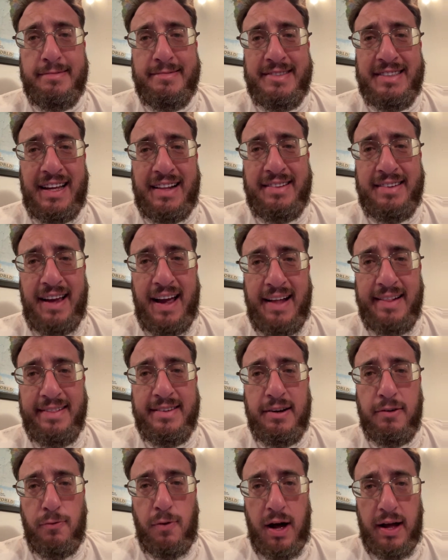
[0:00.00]
They tend
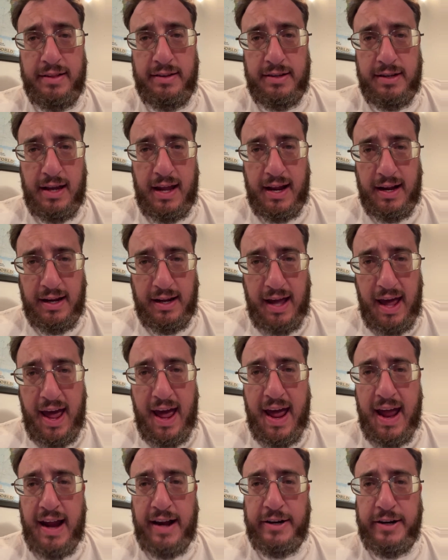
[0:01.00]
to want to
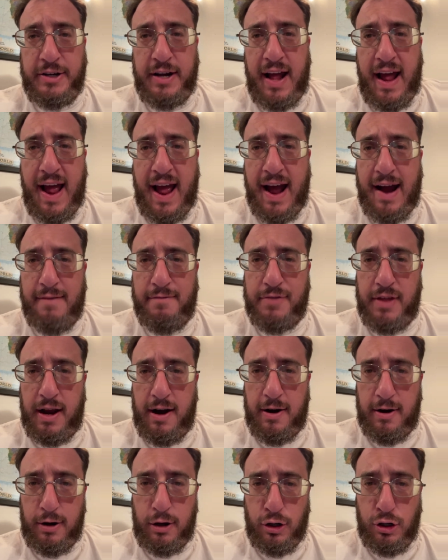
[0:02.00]
engage, to have
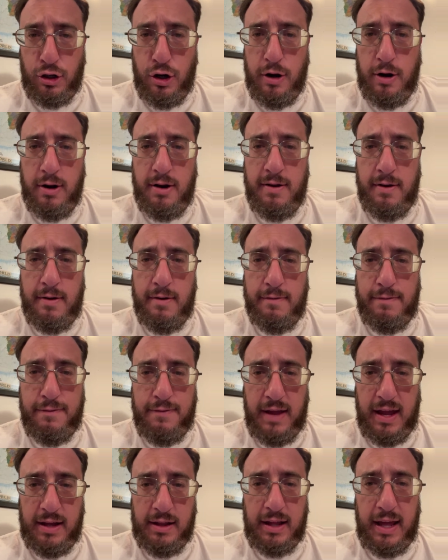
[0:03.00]
their good
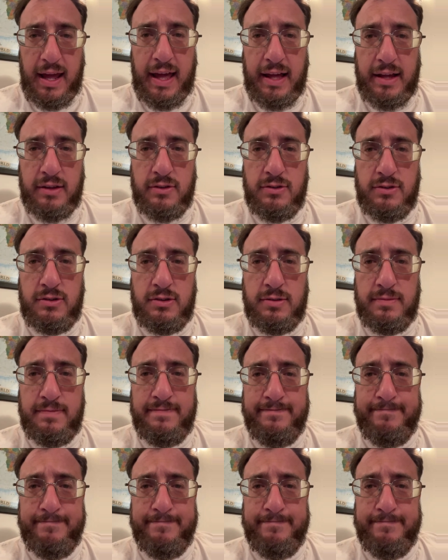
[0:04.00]
feelings,